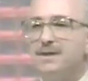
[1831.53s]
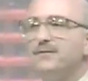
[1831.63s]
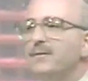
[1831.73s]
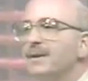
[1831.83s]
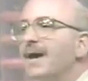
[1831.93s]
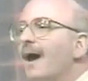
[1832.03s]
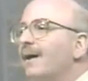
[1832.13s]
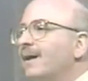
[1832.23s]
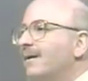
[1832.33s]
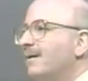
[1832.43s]
is
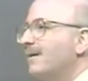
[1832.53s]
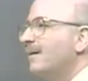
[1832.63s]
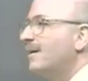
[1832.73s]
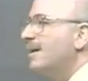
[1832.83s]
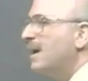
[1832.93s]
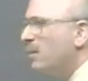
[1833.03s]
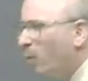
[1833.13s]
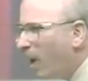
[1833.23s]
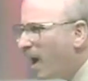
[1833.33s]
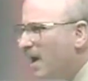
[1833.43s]
familiarity. It
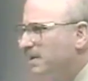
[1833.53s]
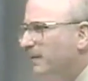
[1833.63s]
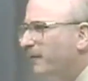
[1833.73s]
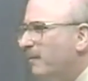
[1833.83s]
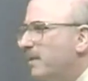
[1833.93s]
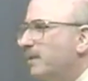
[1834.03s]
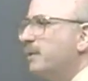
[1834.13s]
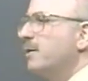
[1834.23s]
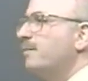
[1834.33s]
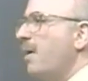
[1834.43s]
was a
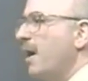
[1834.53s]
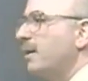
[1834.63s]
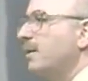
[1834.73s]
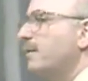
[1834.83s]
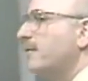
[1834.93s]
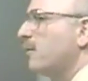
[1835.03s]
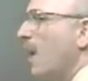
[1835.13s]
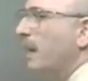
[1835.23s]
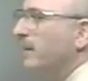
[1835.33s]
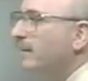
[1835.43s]
familiar puddle of
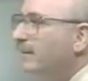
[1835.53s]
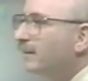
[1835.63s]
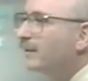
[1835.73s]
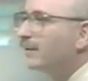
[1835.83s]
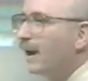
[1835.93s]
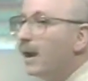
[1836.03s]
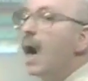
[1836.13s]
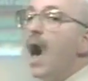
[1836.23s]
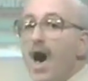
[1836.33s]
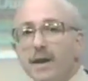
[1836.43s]
crud. Okay?
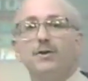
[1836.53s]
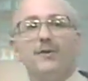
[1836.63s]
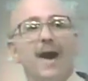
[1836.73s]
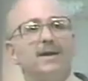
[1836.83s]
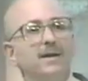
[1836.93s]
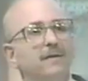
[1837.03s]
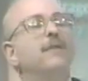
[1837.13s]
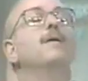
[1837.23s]
Unattractive,